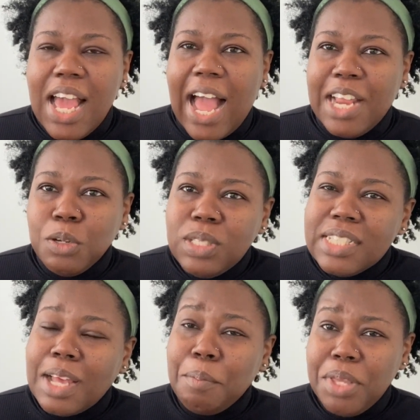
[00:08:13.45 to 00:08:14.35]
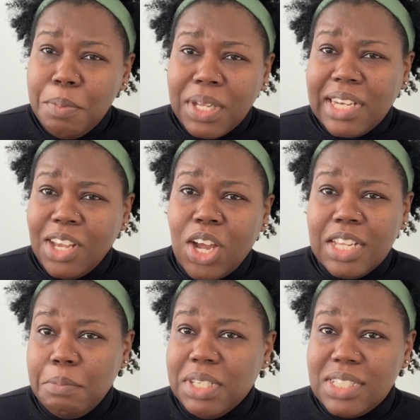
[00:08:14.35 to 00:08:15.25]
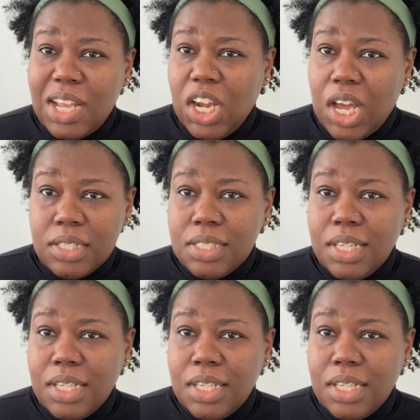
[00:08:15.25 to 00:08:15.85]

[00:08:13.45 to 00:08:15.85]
I notice that people click on images a lot.